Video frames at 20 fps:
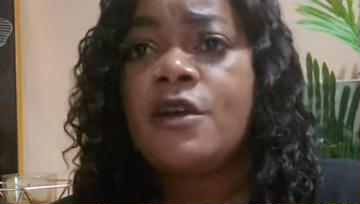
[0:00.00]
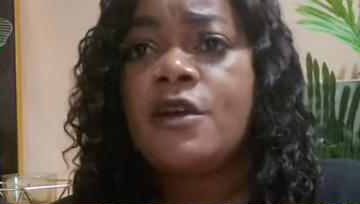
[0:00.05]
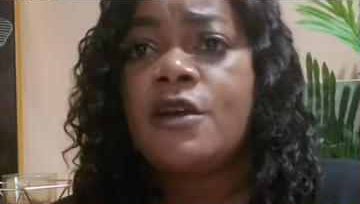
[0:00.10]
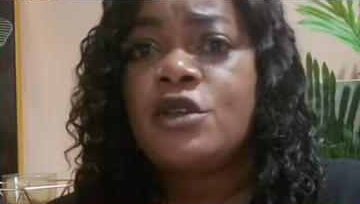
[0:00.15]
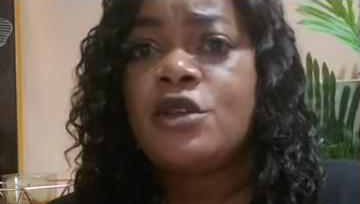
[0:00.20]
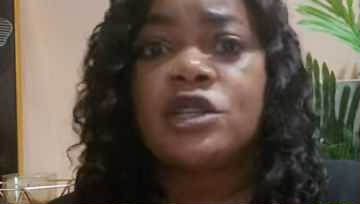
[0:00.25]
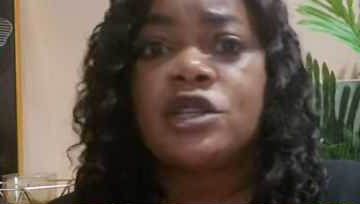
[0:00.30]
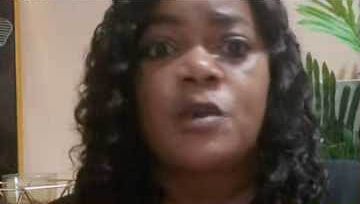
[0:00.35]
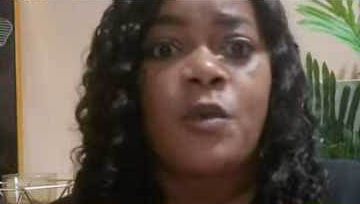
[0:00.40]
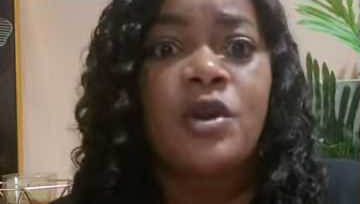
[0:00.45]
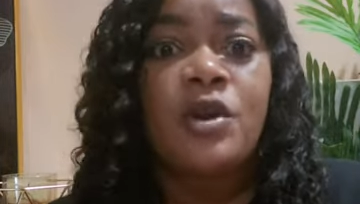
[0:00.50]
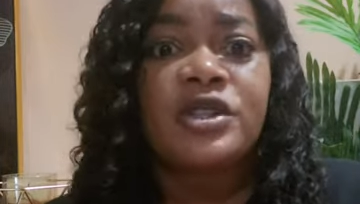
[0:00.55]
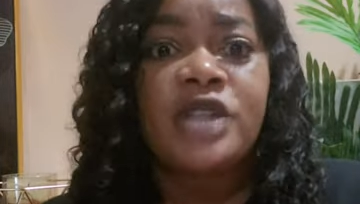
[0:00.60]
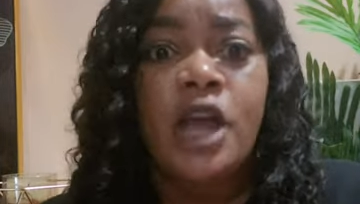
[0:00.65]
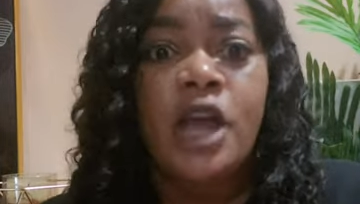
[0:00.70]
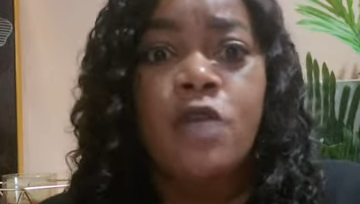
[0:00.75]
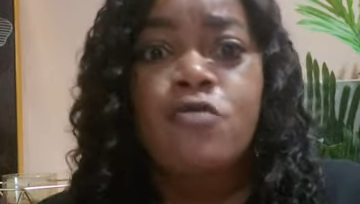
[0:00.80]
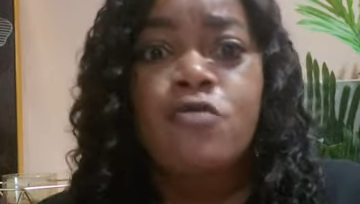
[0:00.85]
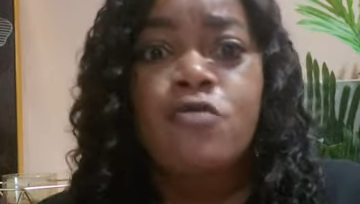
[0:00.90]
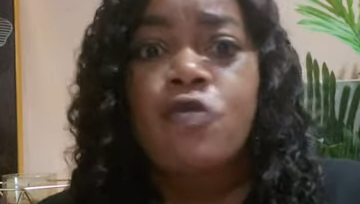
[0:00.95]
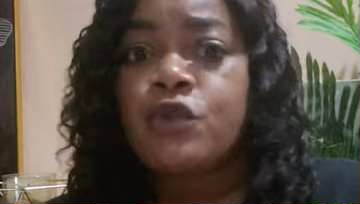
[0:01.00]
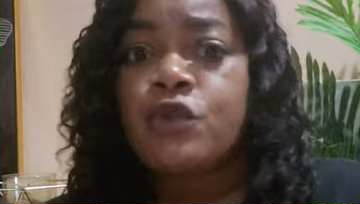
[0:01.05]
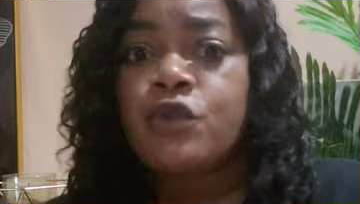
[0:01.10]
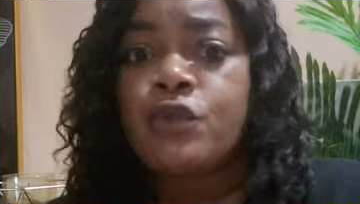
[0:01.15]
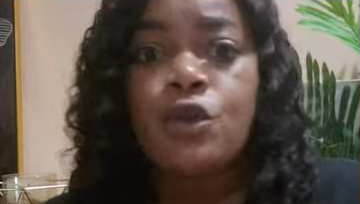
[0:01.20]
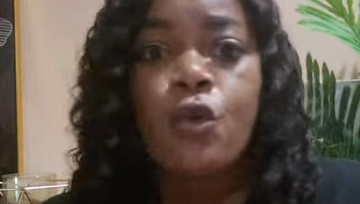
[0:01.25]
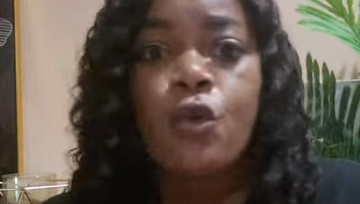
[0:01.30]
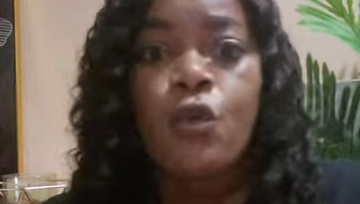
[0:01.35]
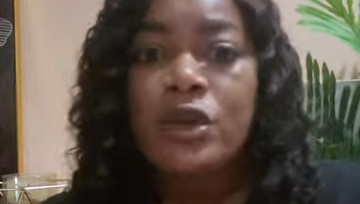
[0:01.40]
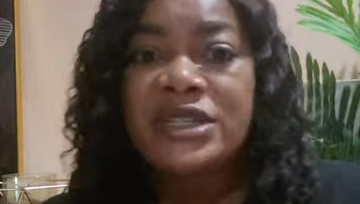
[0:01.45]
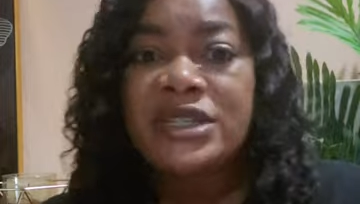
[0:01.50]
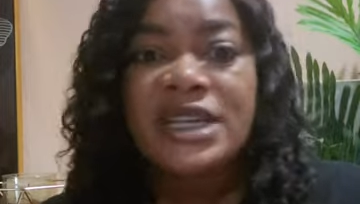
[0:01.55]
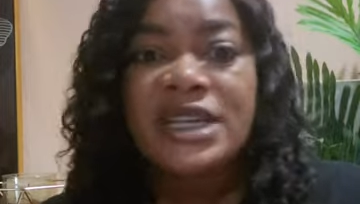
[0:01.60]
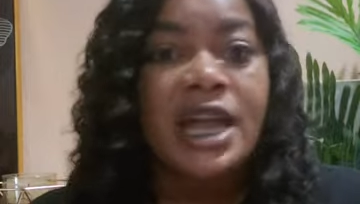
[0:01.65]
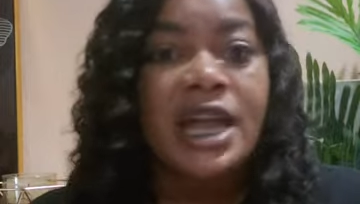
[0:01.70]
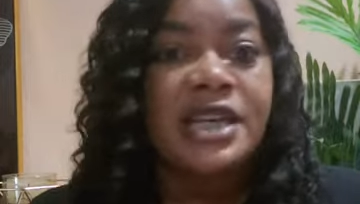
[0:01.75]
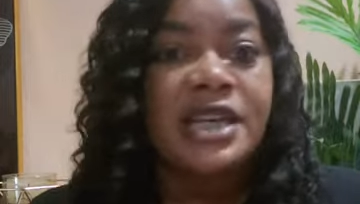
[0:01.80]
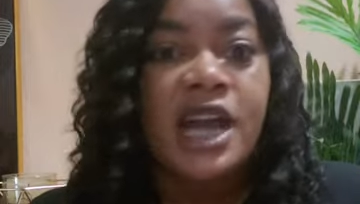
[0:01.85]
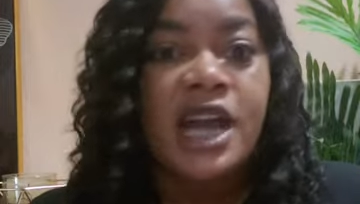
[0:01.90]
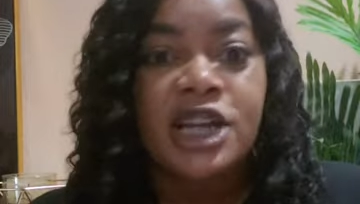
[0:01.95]
you're supposed to run with hose and
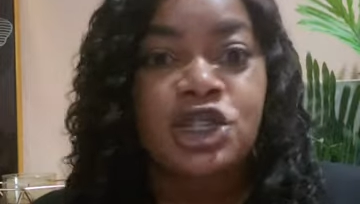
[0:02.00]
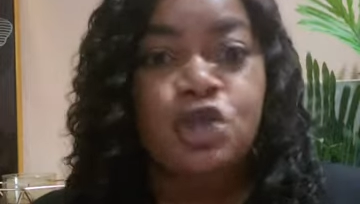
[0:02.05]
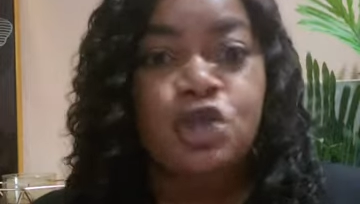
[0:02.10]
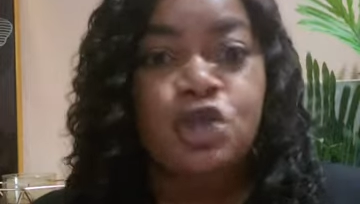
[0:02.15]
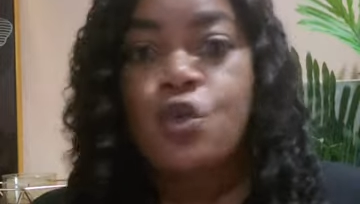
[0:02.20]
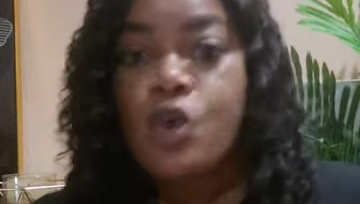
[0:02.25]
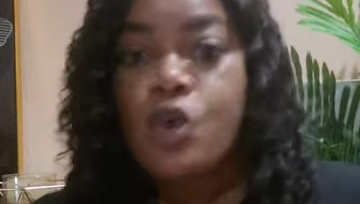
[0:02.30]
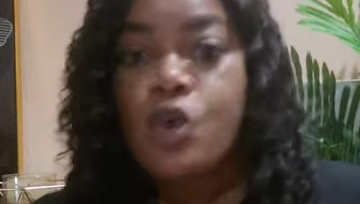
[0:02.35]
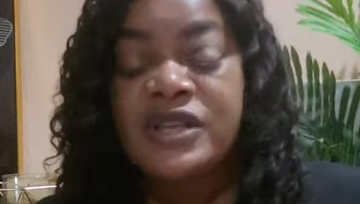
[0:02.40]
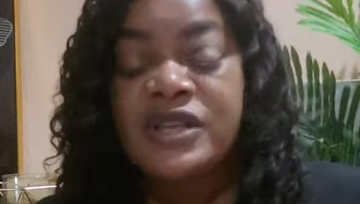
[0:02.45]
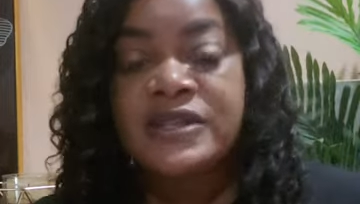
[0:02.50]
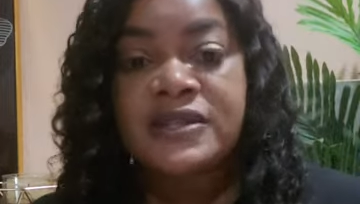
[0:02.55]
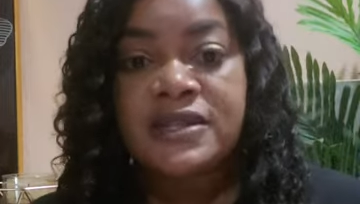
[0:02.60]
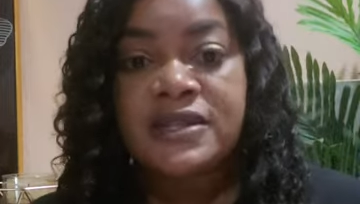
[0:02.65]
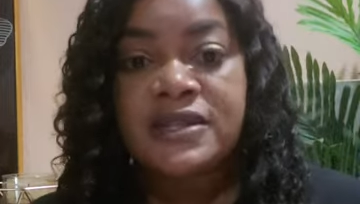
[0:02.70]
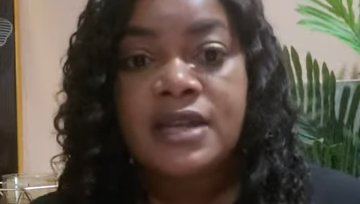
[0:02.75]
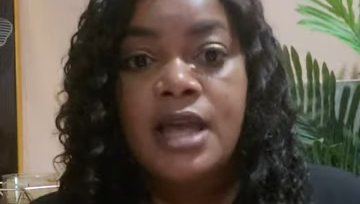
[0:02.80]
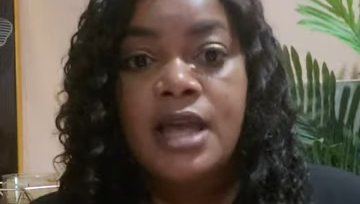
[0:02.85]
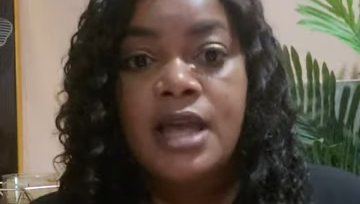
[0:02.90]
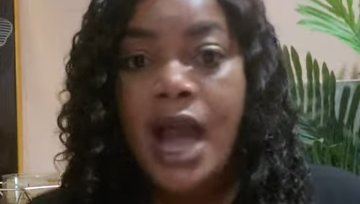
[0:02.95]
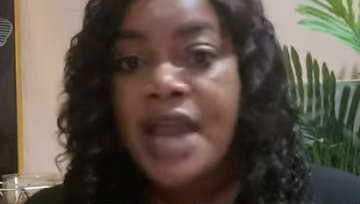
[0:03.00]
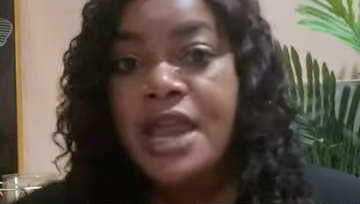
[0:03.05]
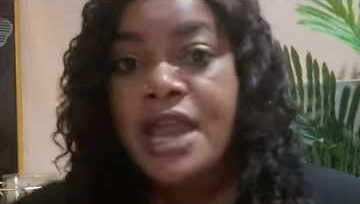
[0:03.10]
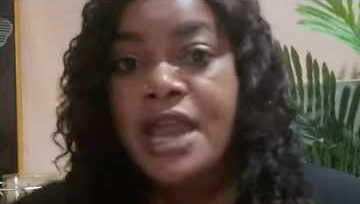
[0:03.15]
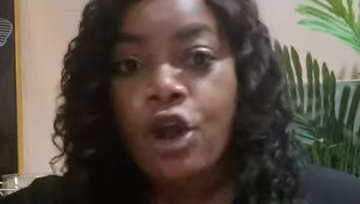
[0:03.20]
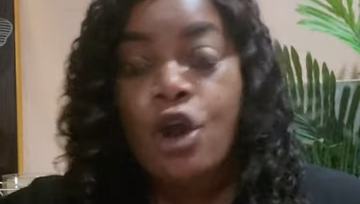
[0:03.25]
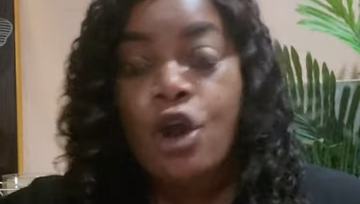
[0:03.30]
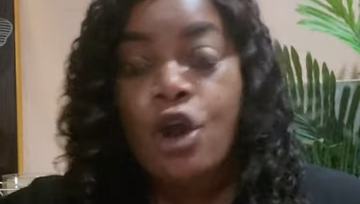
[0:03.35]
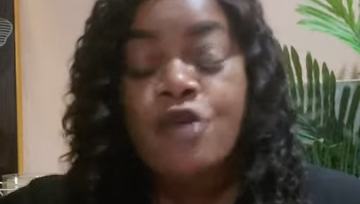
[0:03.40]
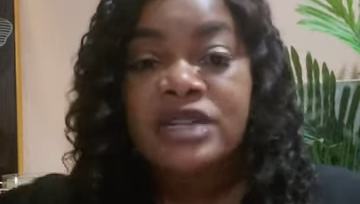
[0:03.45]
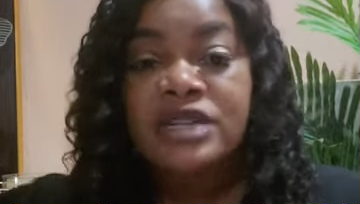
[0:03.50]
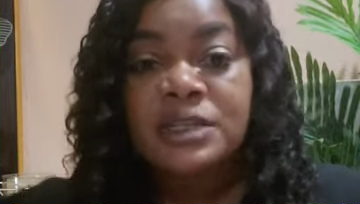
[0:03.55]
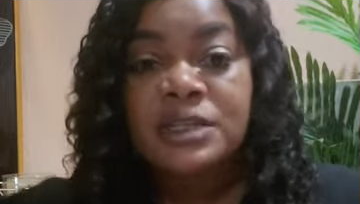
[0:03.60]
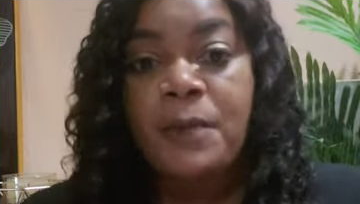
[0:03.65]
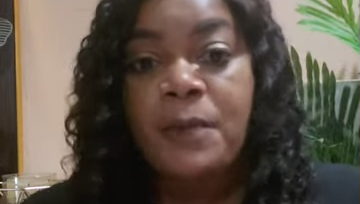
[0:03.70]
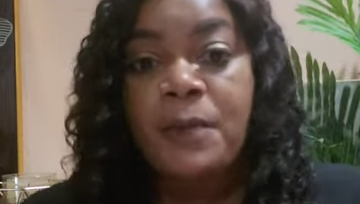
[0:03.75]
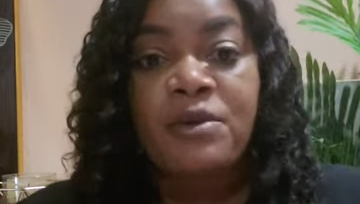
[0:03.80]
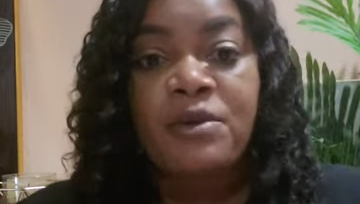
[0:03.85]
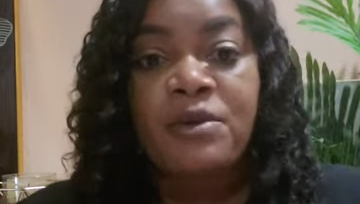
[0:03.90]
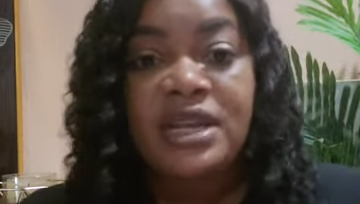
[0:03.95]
a dash hose and a
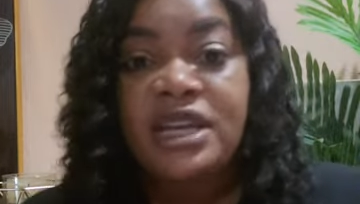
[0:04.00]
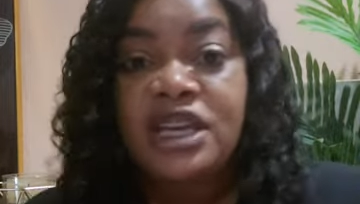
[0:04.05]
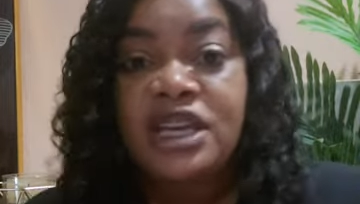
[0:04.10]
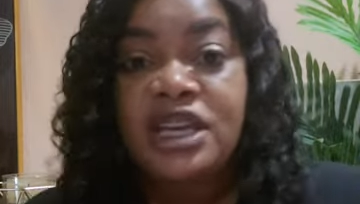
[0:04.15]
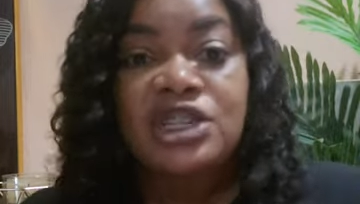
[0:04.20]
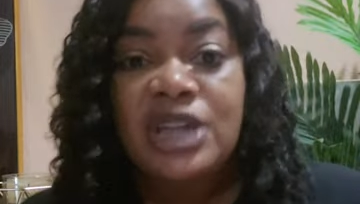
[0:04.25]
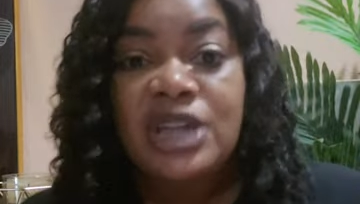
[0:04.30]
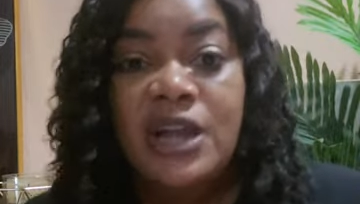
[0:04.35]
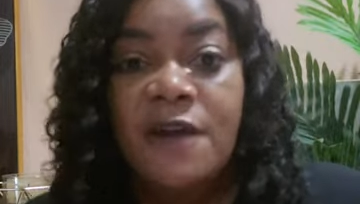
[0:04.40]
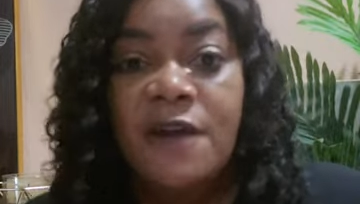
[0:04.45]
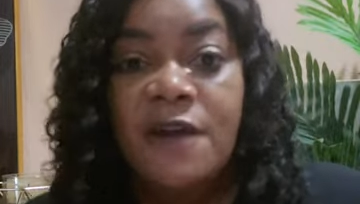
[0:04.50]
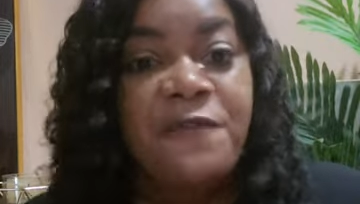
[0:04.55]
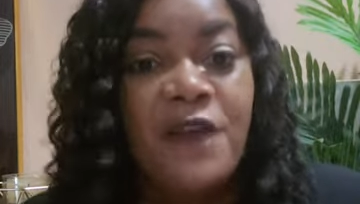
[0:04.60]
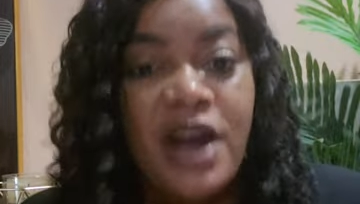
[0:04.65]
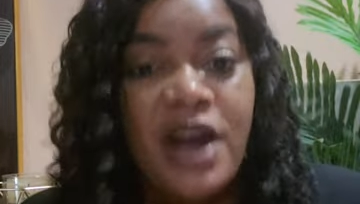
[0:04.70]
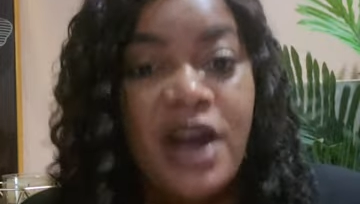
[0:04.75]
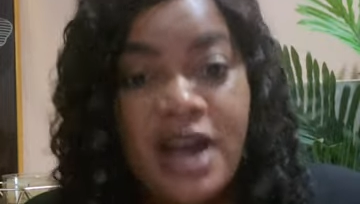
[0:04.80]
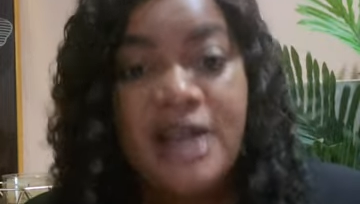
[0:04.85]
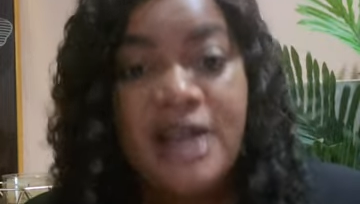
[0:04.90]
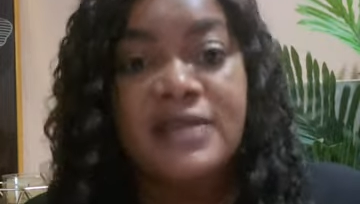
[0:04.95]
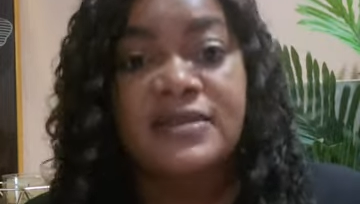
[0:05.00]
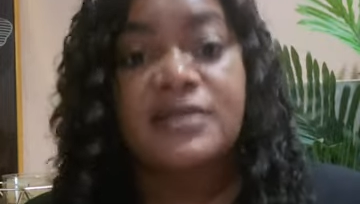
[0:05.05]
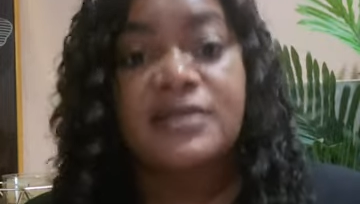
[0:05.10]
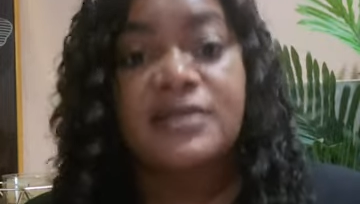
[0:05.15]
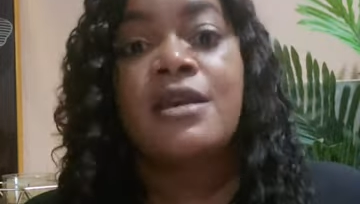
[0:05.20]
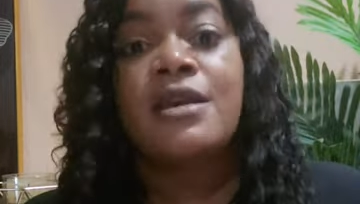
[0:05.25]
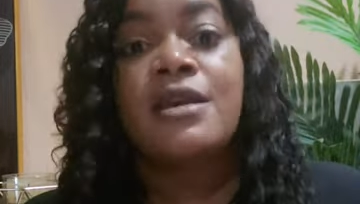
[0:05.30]
correspond with each other fast.